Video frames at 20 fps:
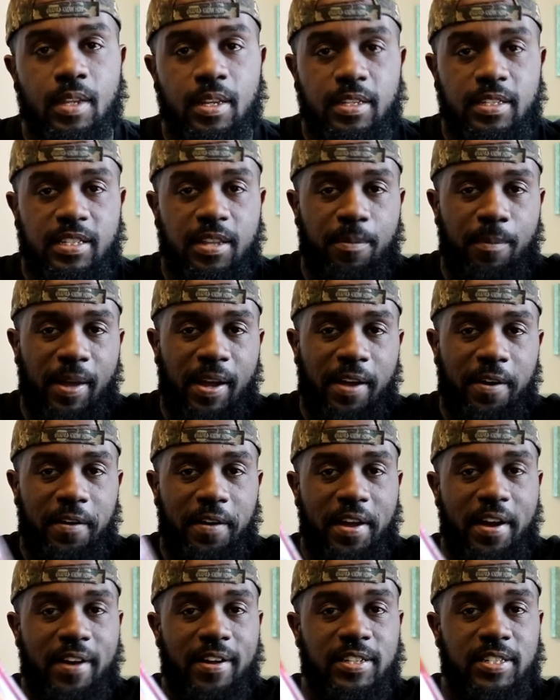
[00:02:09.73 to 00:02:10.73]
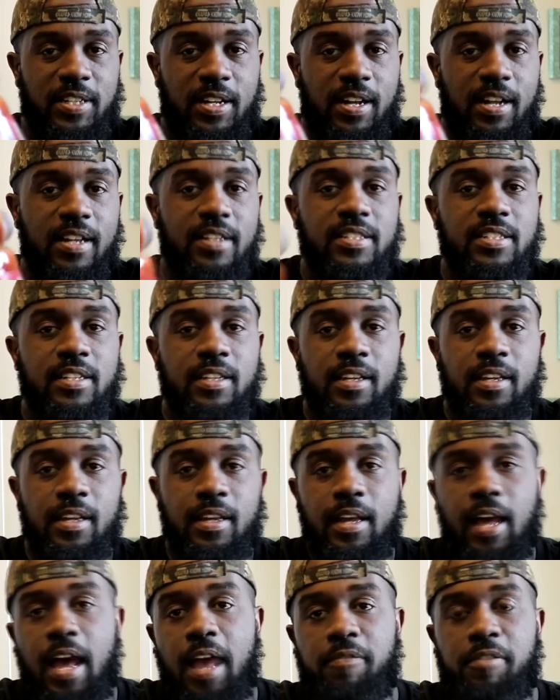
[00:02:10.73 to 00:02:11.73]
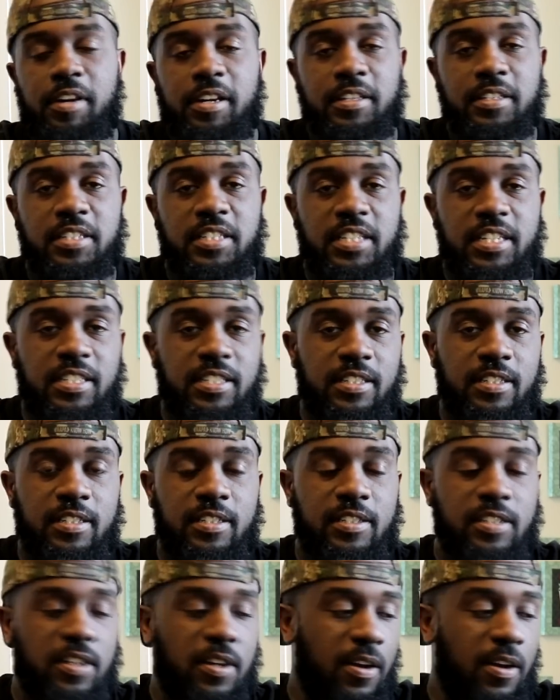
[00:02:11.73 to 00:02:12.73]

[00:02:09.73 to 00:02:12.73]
some marinara sauce. I have other seasonings and